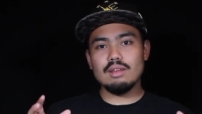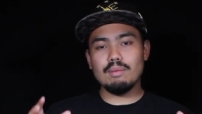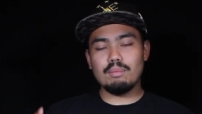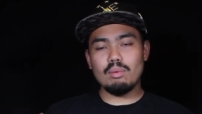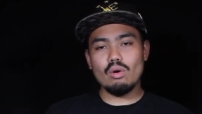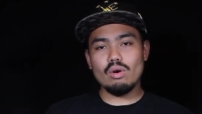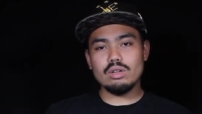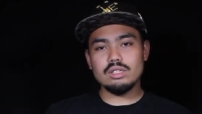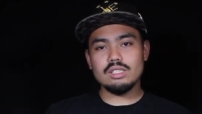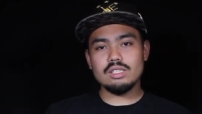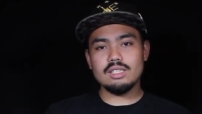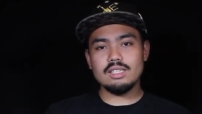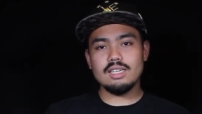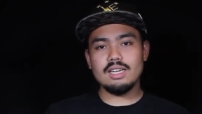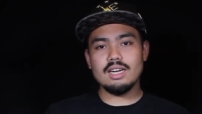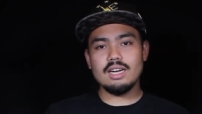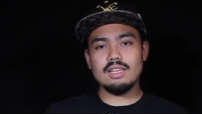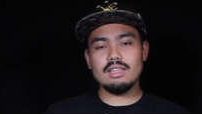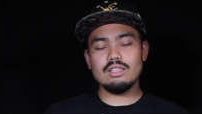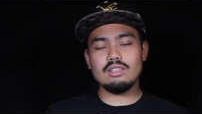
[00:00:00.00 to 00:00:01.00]
the portion
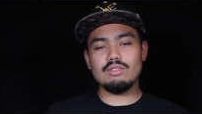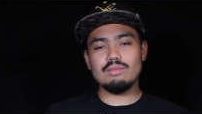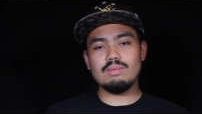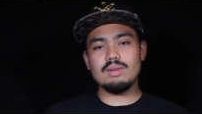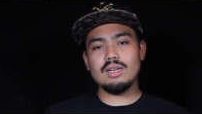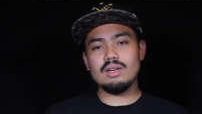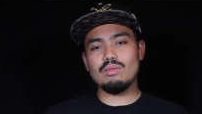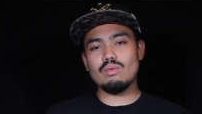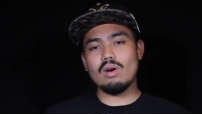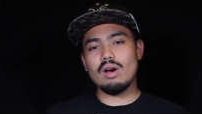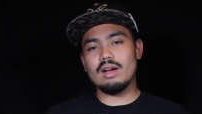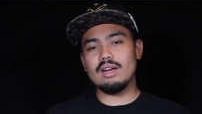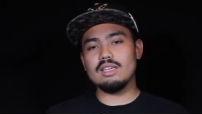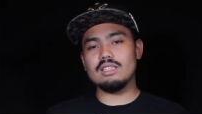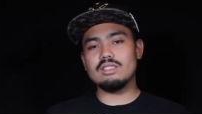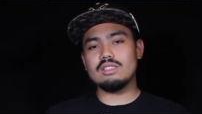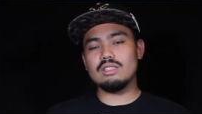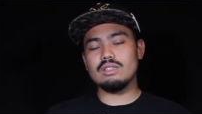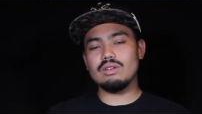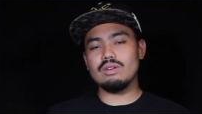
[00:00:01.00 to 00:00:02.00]
here that you've been
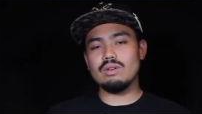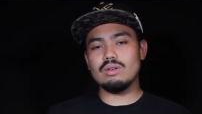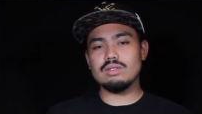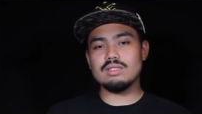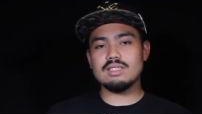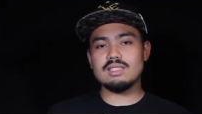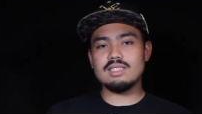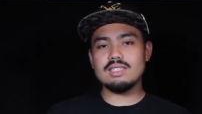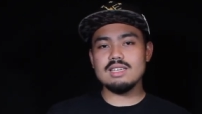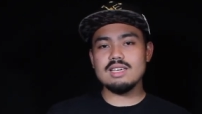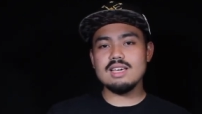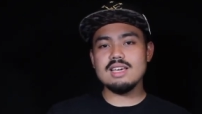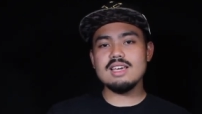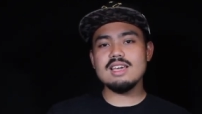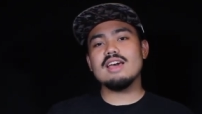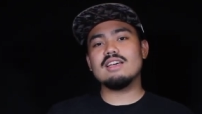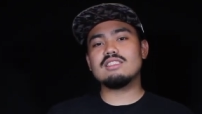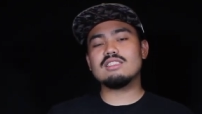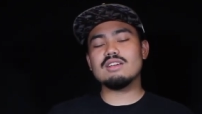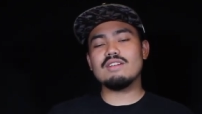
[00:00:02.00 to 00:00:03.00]
wanting to
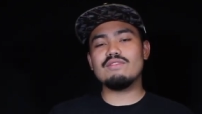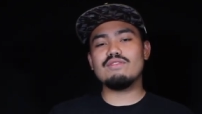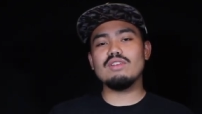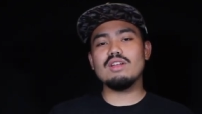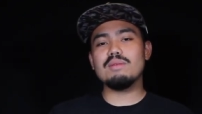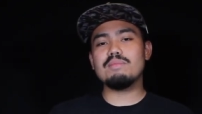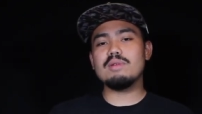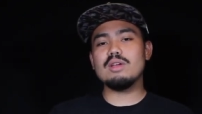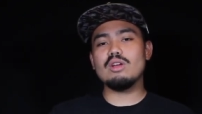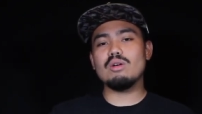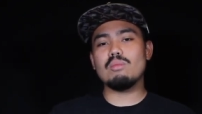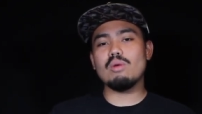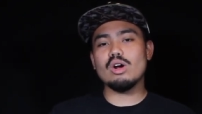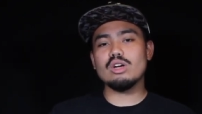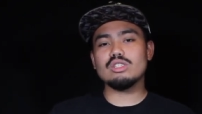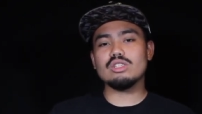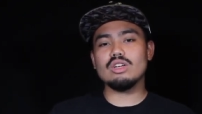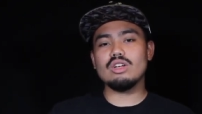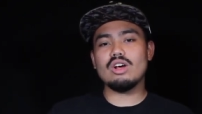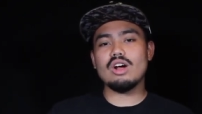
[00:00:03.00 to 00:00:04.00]
see is some Filipino
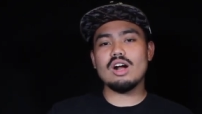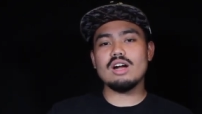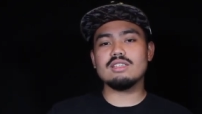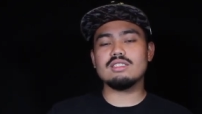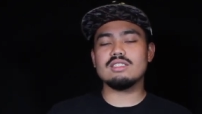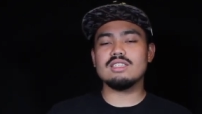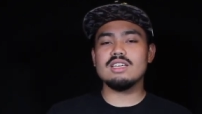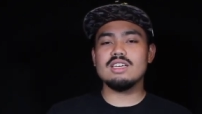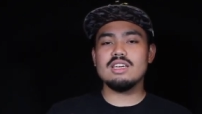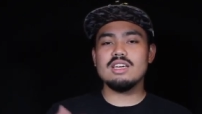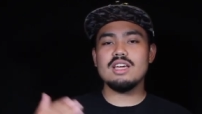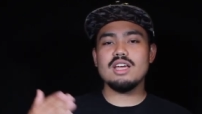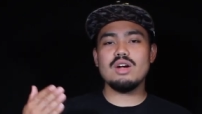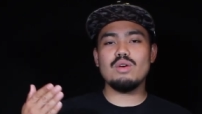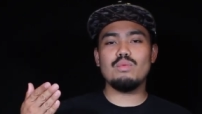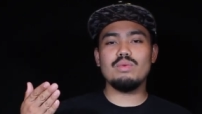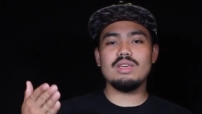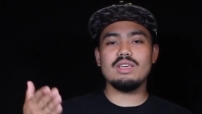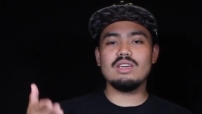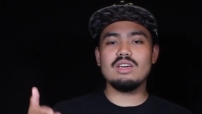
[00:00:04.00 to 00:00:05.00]
martial arts.
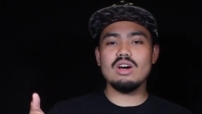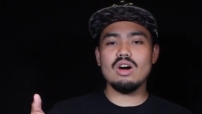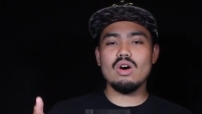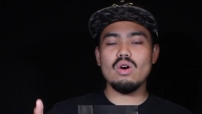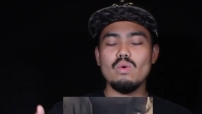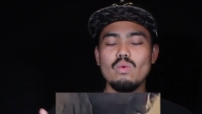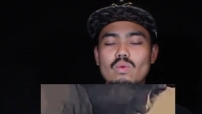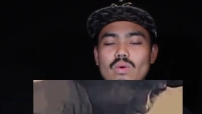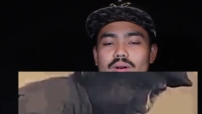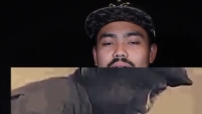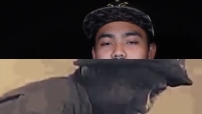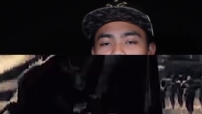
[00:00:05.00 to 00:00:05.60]
Here we go.